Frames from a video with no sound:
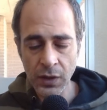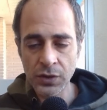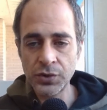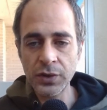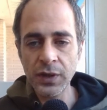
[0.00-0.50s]

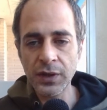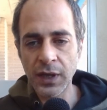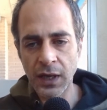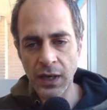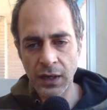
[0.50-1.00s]
During
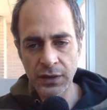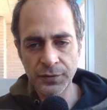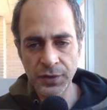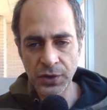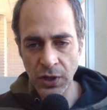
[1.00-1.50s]
the
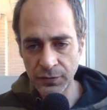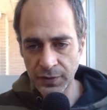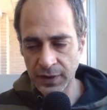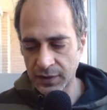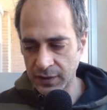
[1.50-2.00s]
different
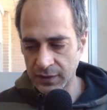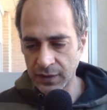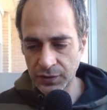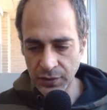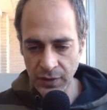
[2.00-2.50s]
conflicts that
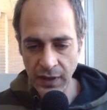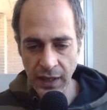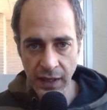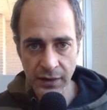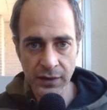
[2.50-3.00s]
Israel
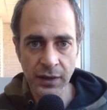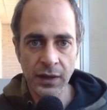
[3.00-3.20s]
had,